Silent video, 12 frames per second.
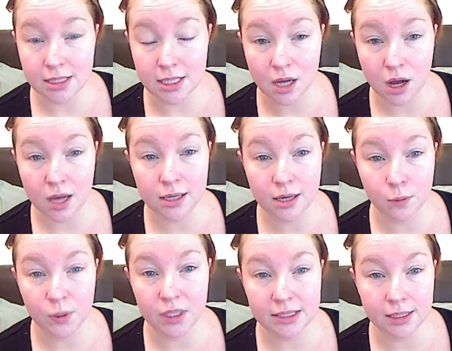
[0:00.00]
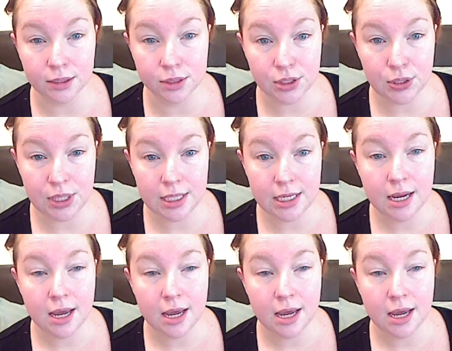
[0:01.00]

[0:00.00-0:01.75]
not come with a sunscreen,